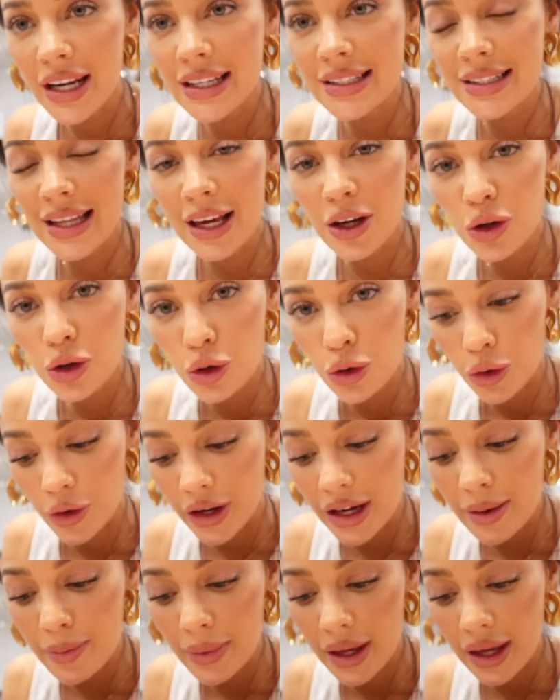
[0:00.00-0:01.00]
It's like
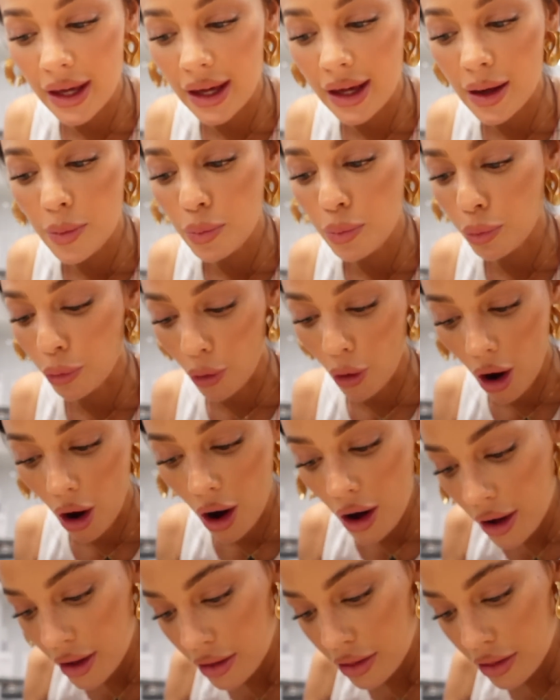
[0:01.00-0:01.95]
creamy guac.